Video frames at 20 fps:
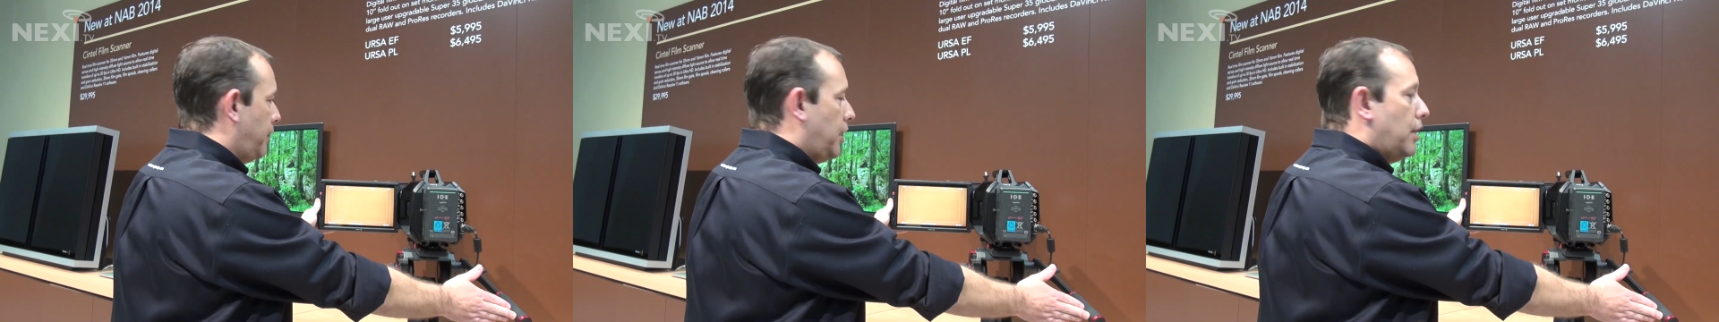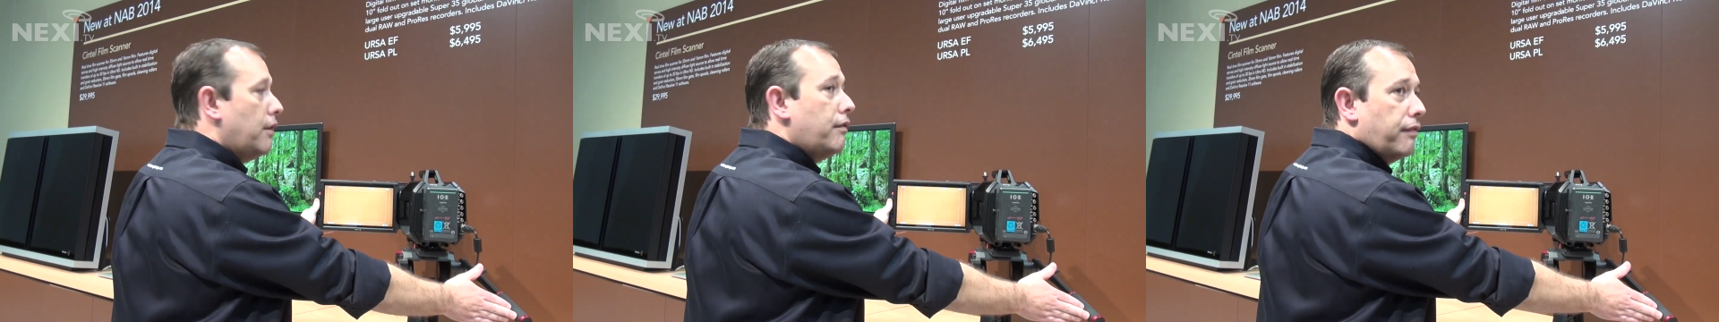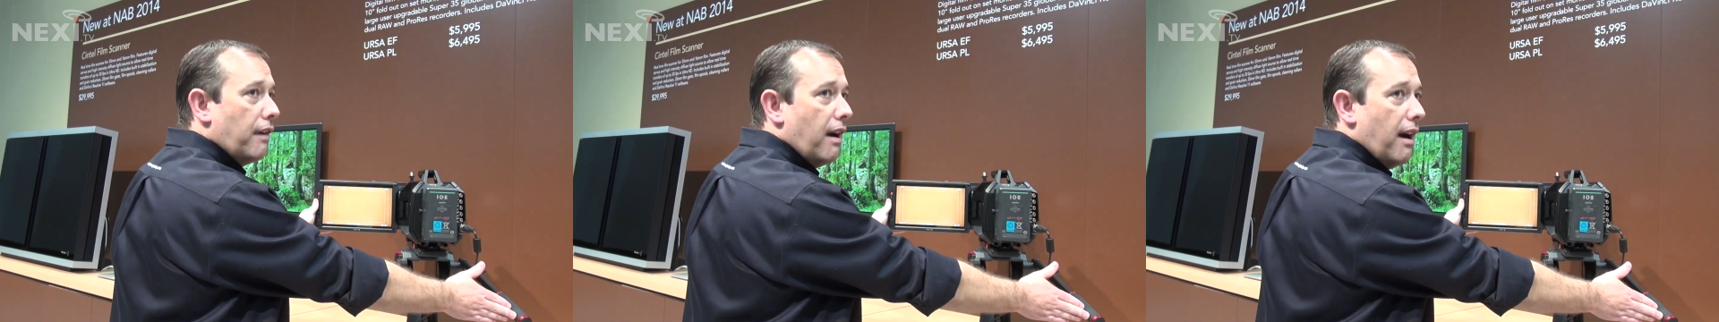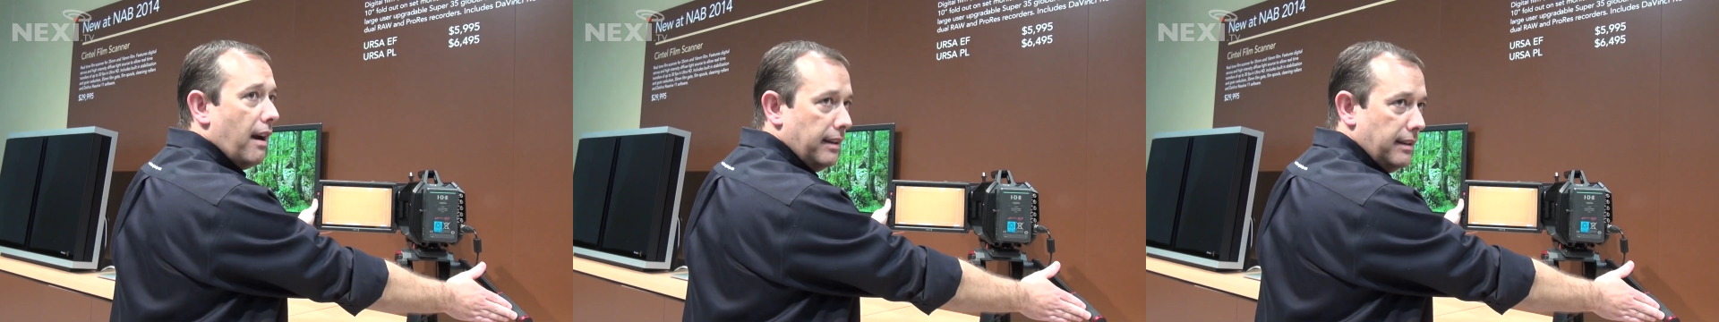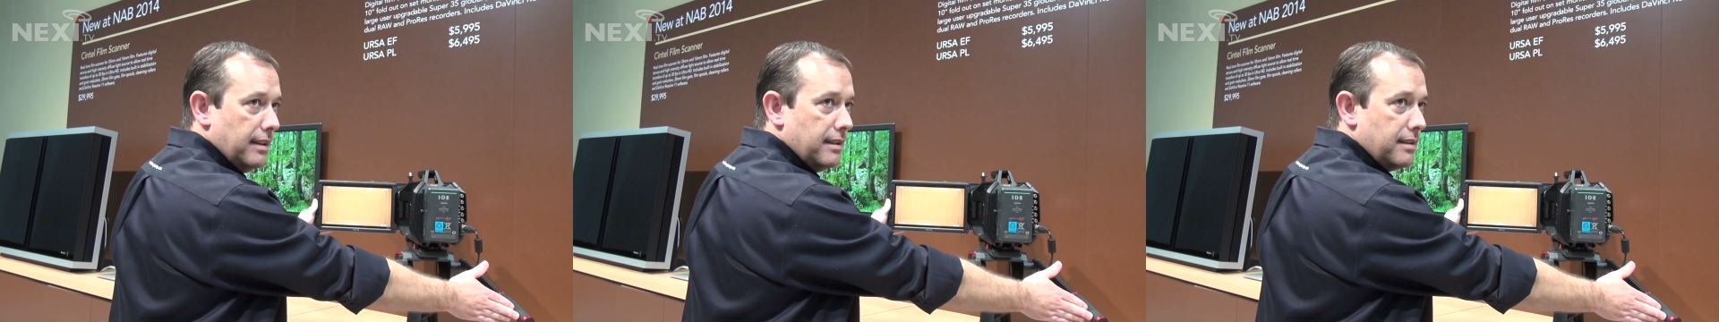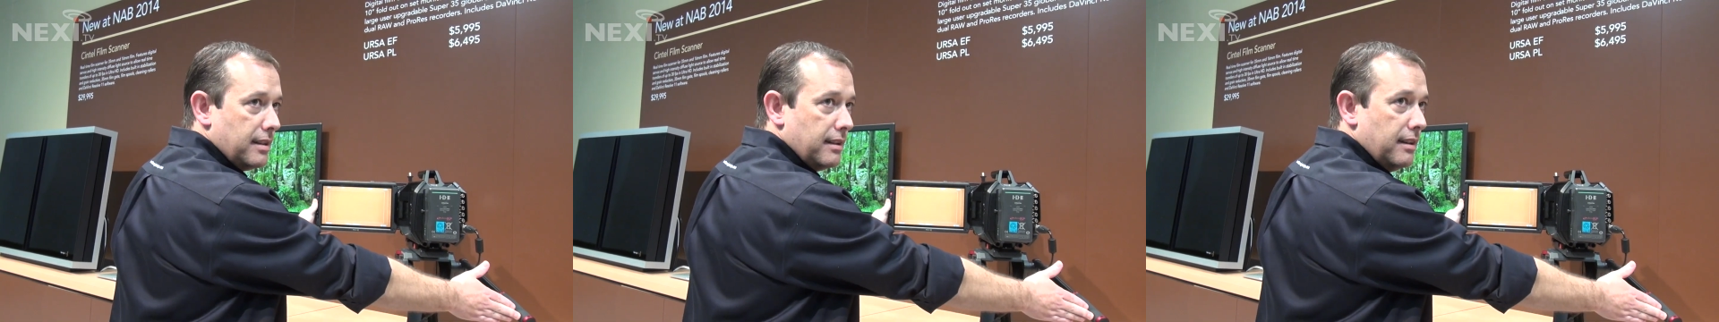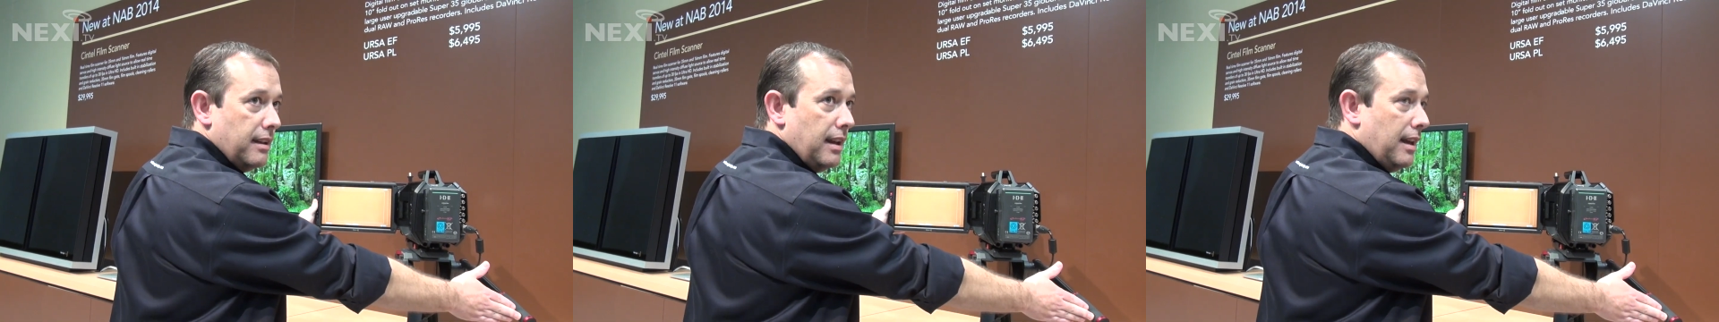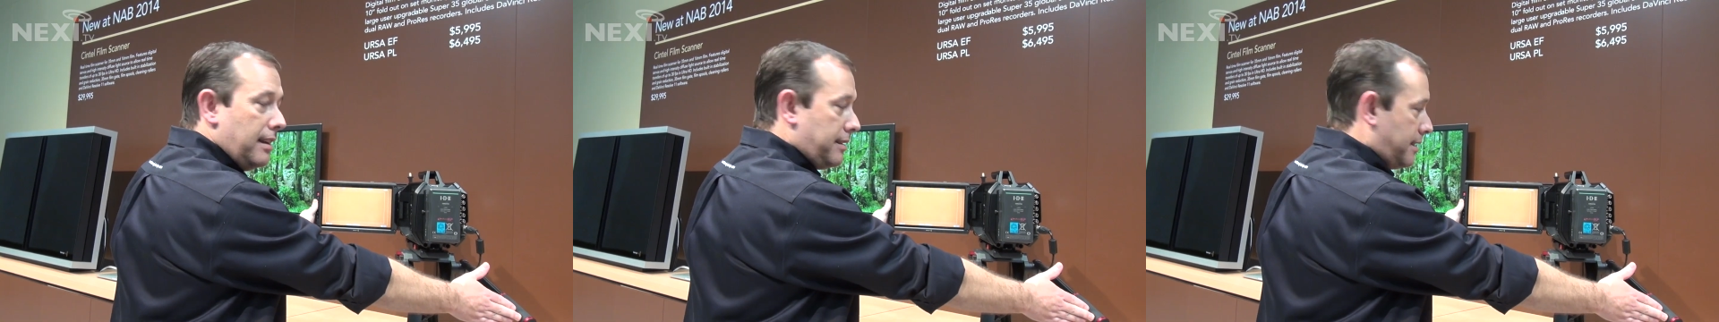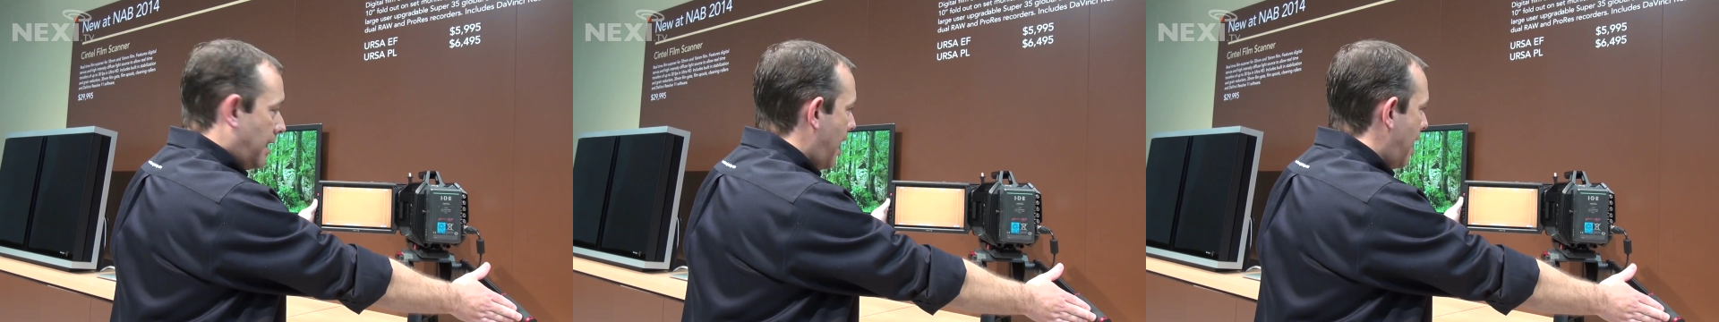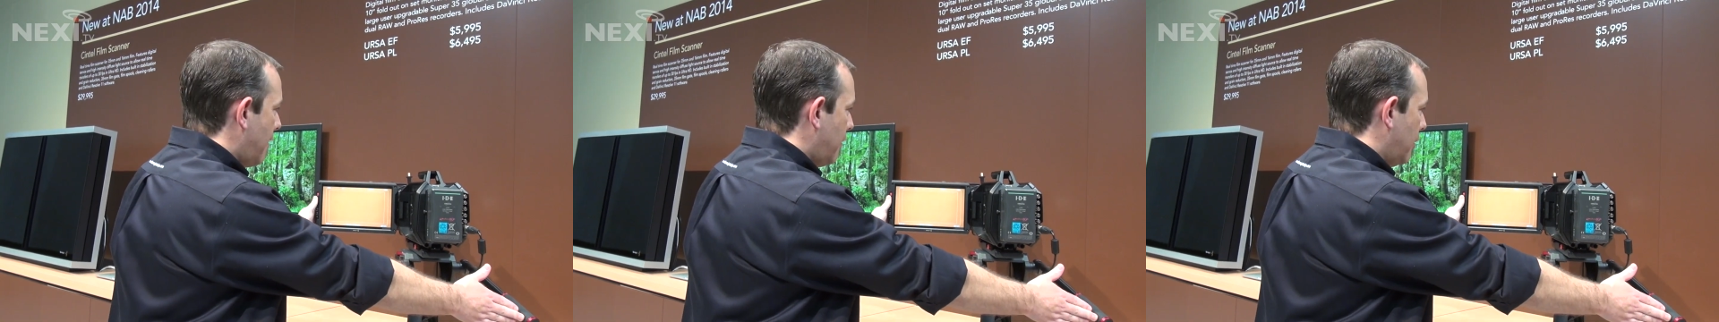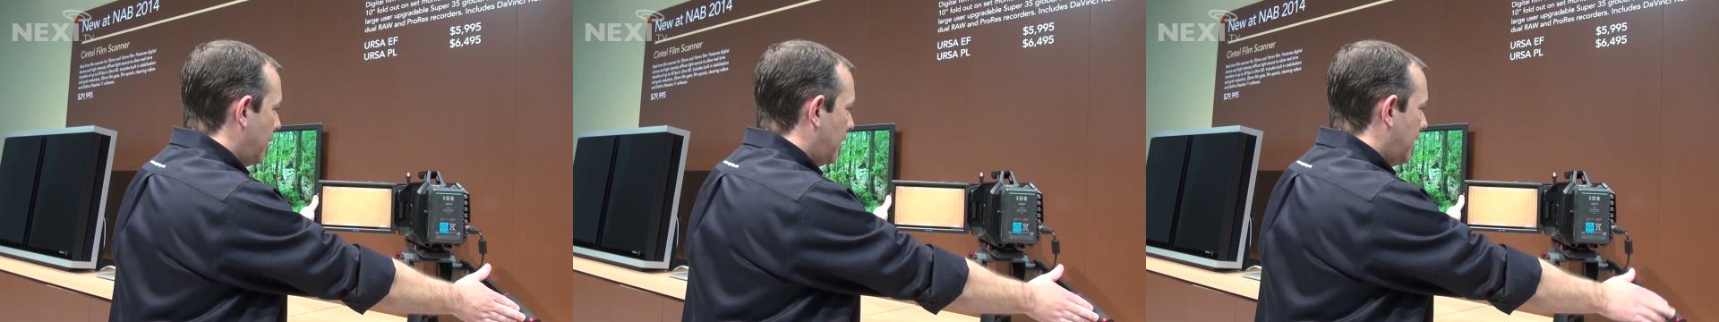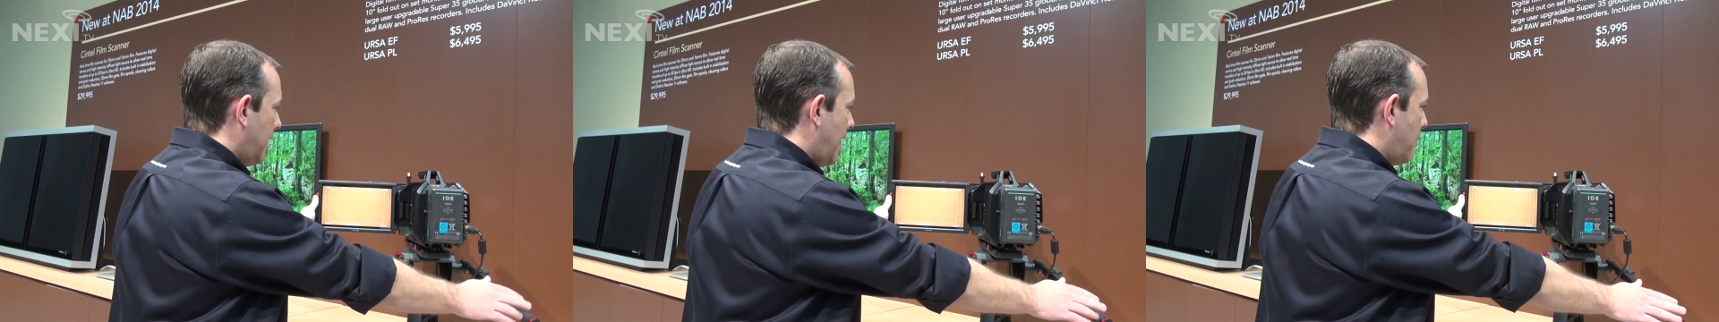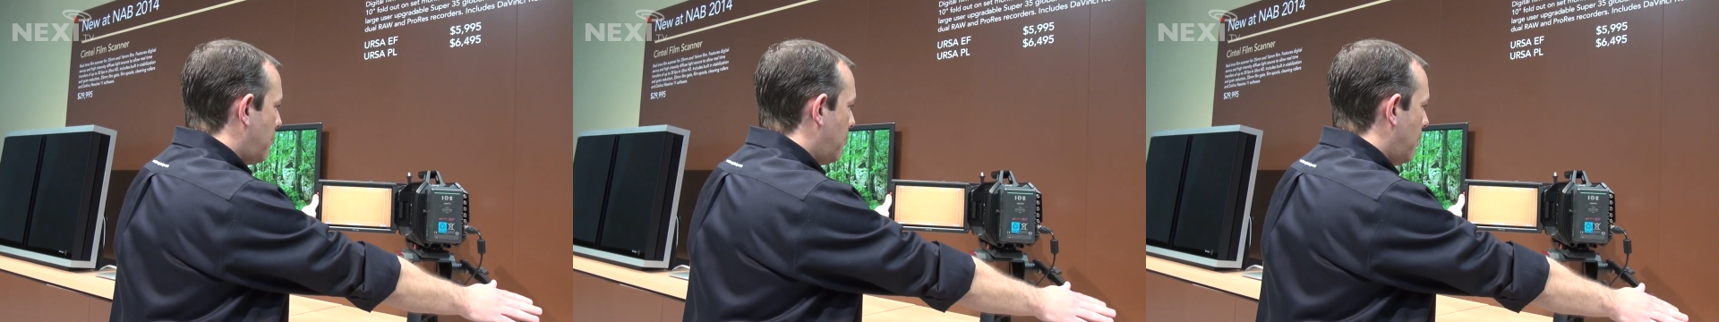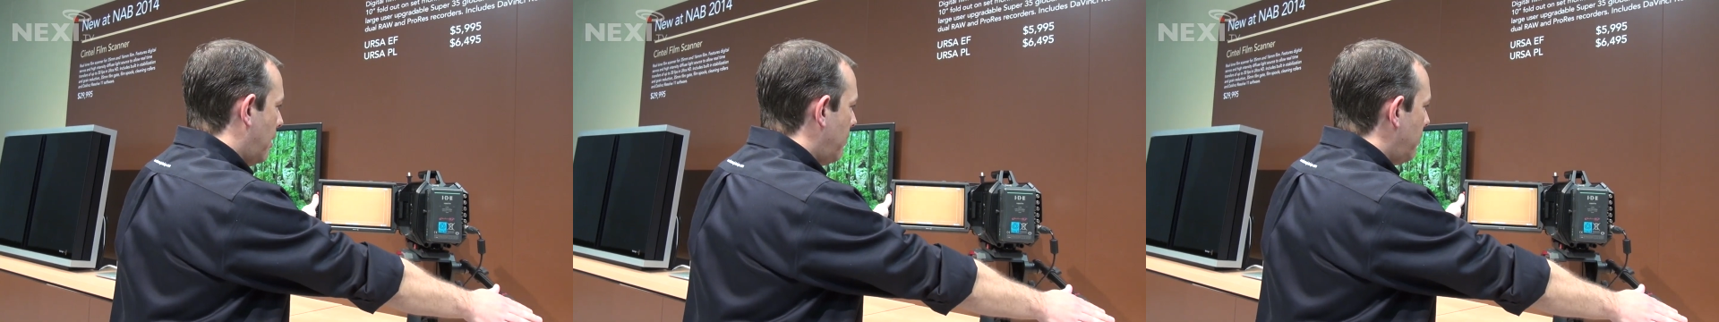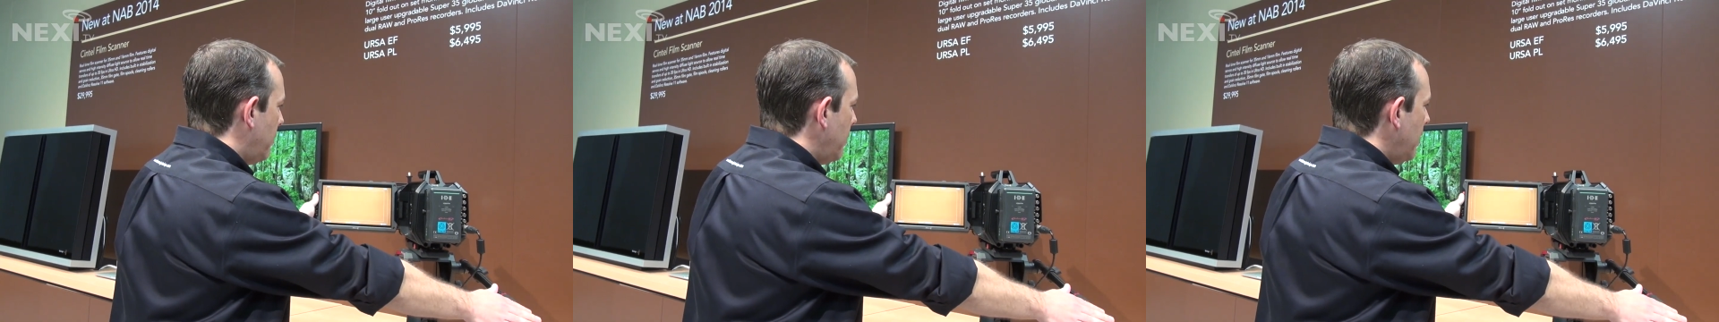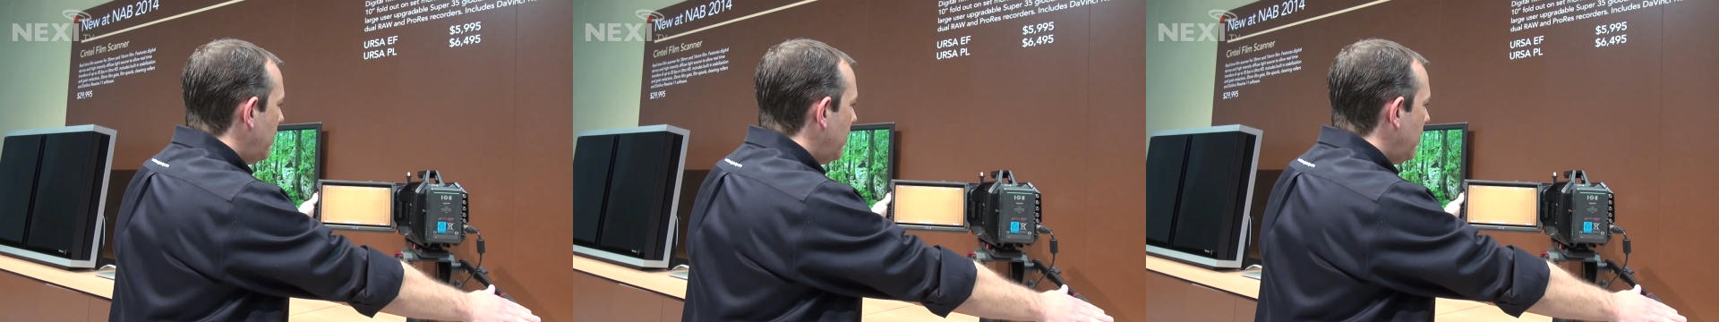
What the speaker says: viewfinder to have on a camera.